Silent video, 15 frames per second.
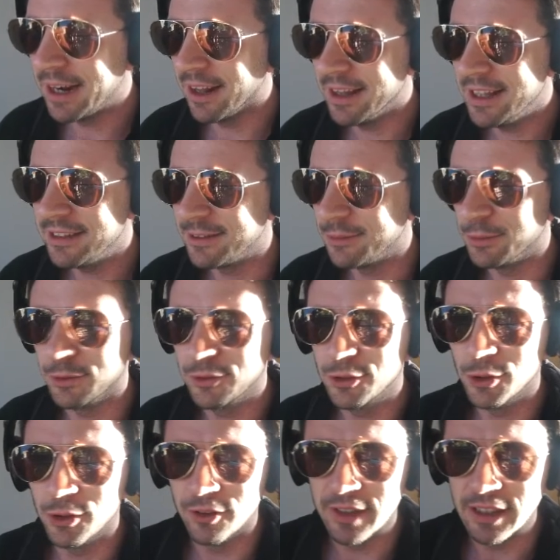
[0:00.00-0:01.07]
like this and we'll
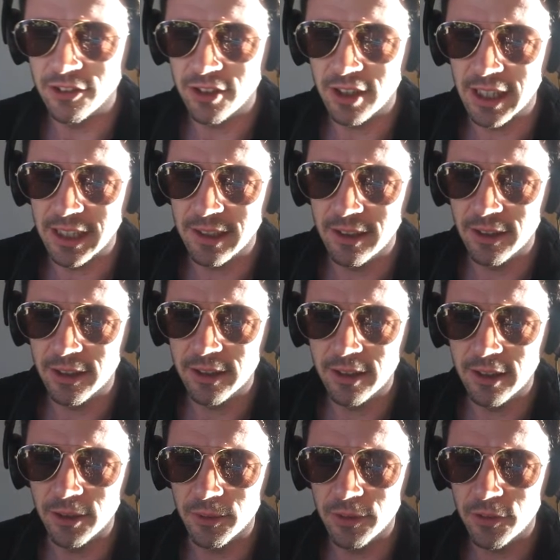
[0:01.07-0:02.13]
score eventually. Look,
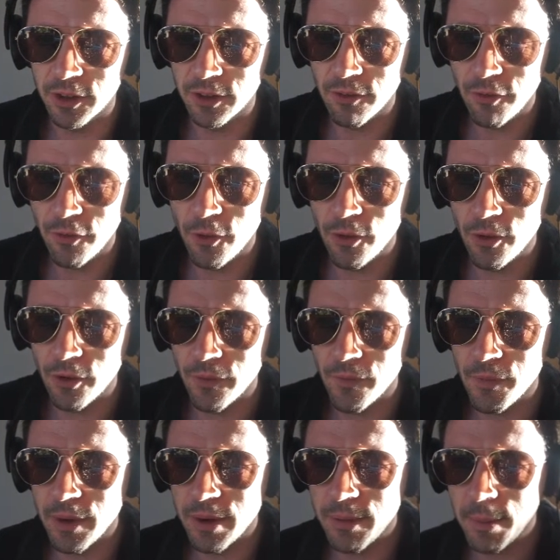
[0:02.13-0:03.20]
we've got four.
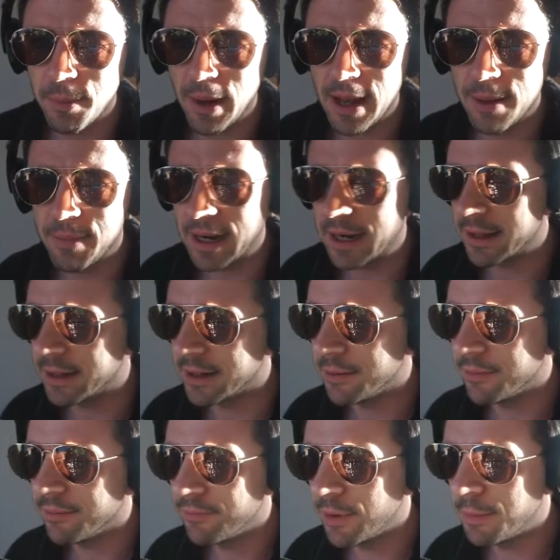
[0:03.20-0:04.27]
We're playing better than
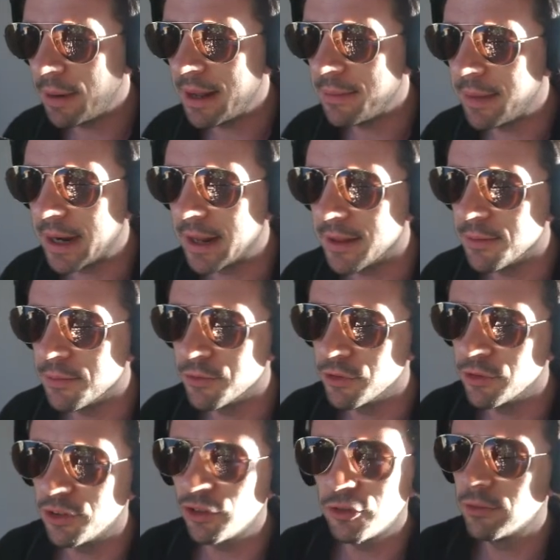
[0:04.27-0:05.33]
them.
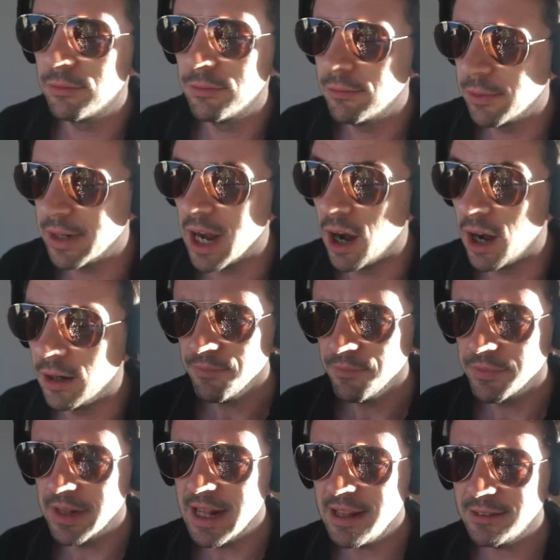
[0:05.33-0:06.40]
Let's
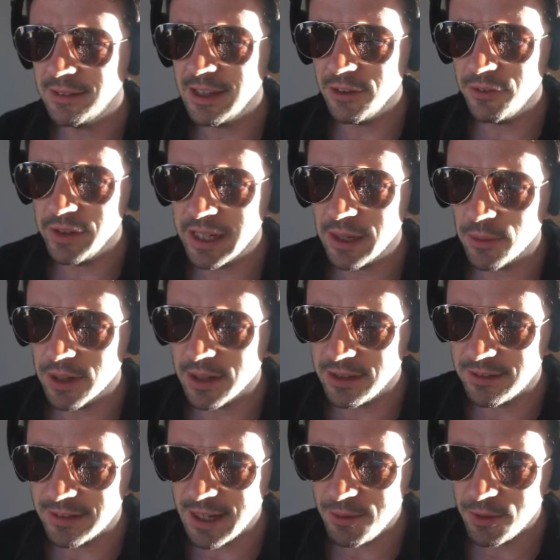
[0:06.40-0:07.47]
see if we get one of
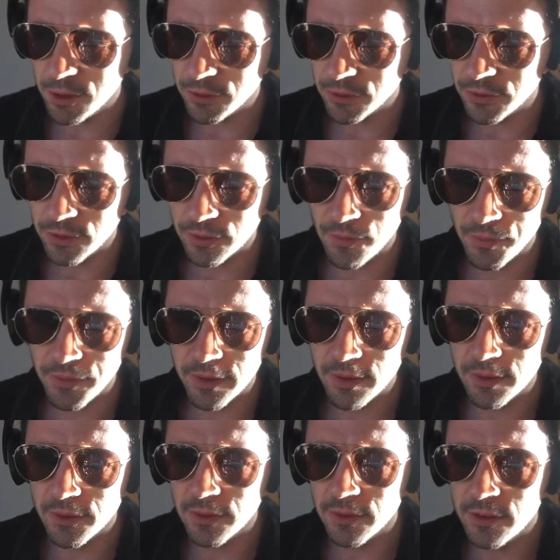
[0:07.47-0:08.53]
these deep
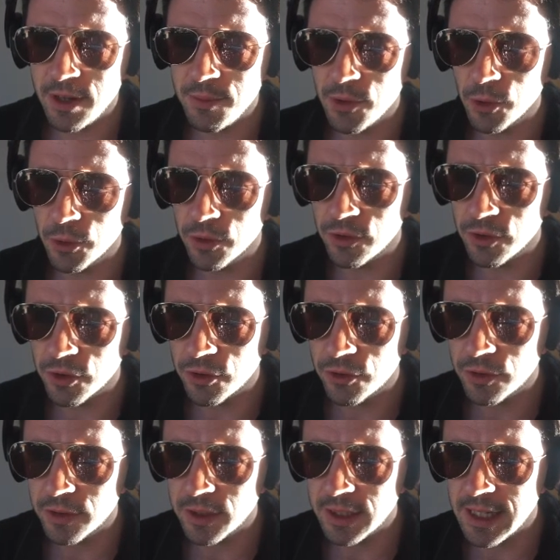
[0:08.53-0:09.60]
corners to
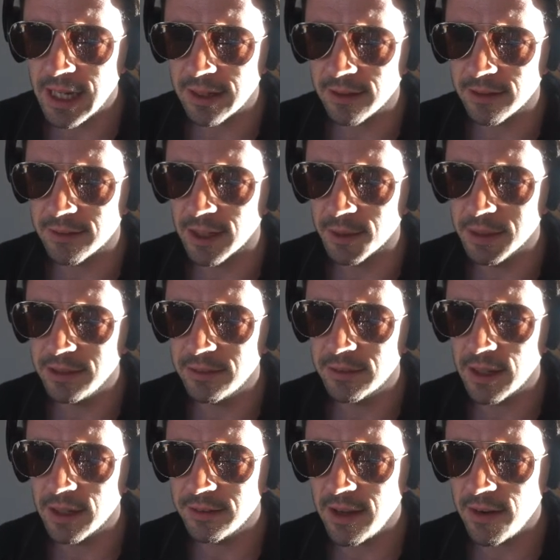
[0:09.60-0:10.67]
connect this time. Here's
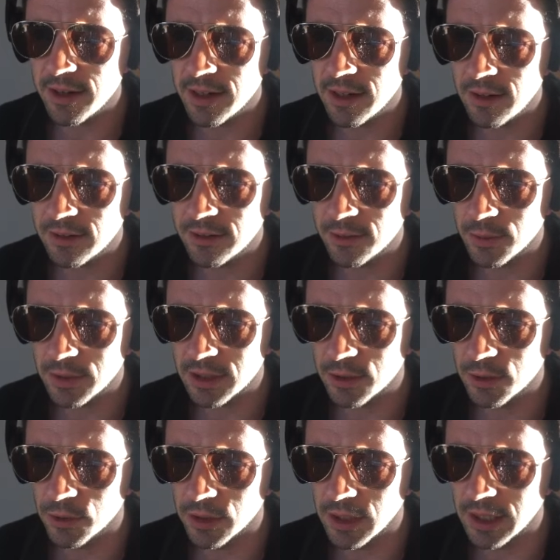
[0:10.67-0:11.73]
Derek Carter with the
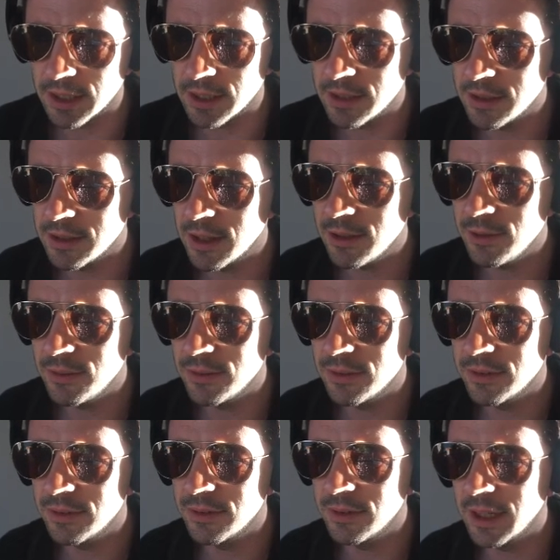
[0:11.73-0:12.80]
corner. No,
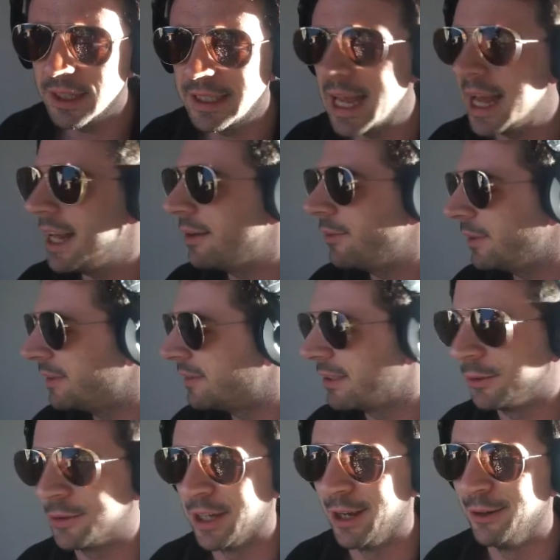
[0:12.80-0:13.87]
again, we
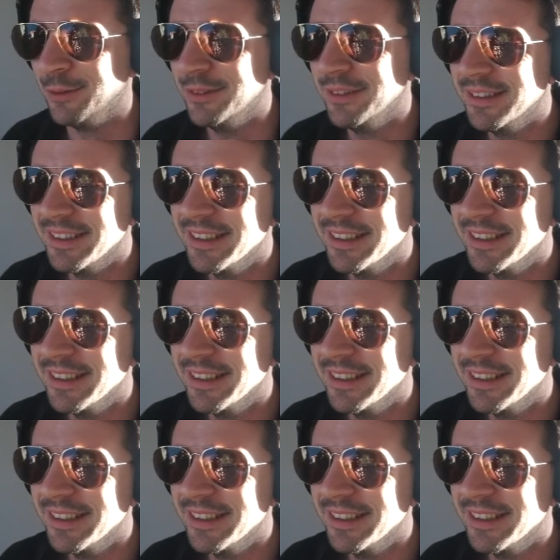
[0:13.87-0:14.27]
still don't.